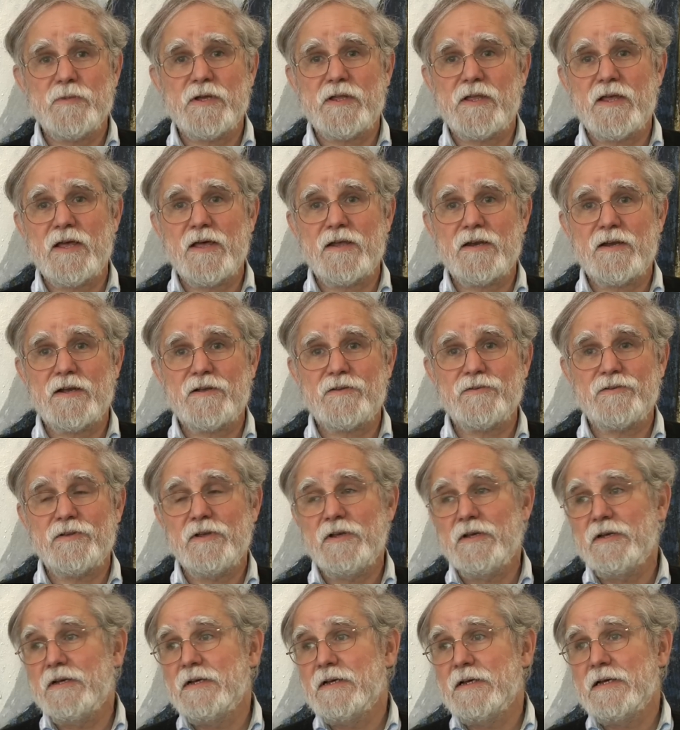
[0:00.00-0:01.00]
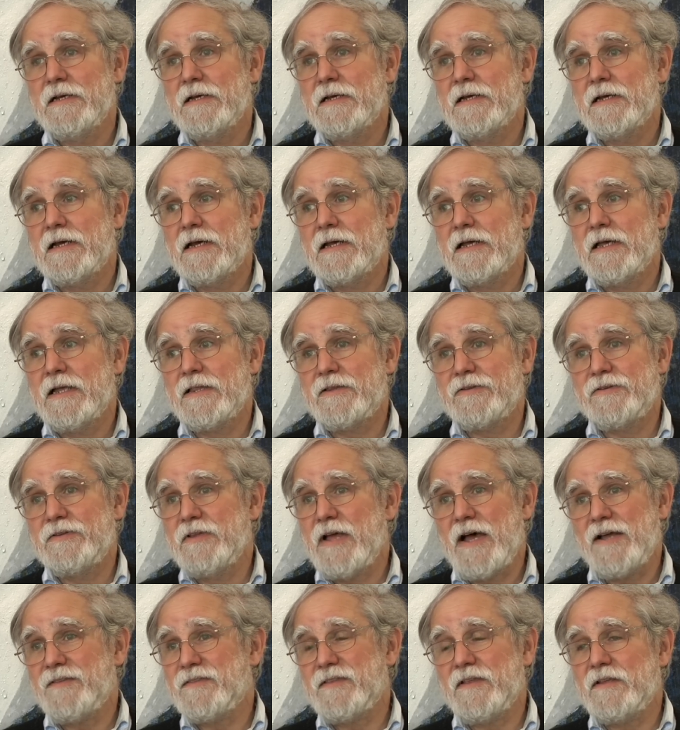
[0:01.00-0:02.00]
mechanics. It's
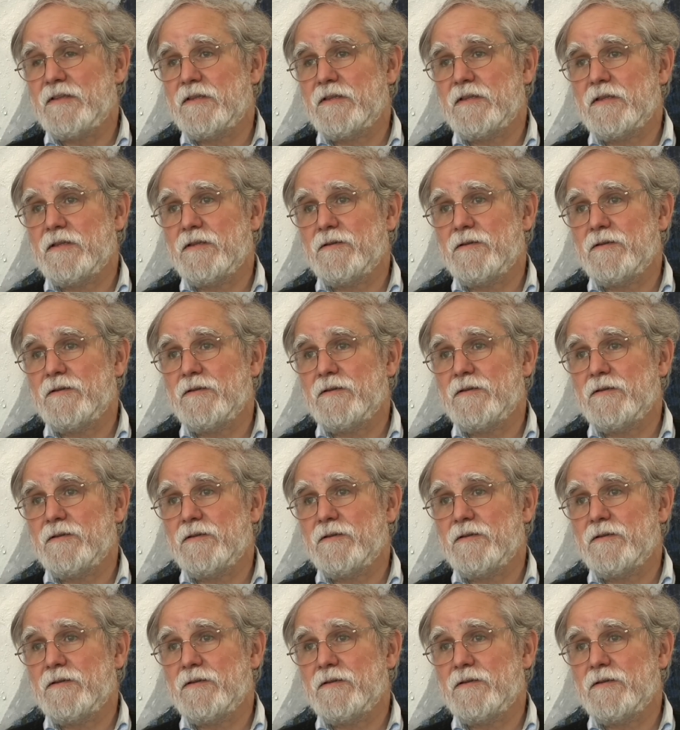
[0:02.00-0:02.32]
not that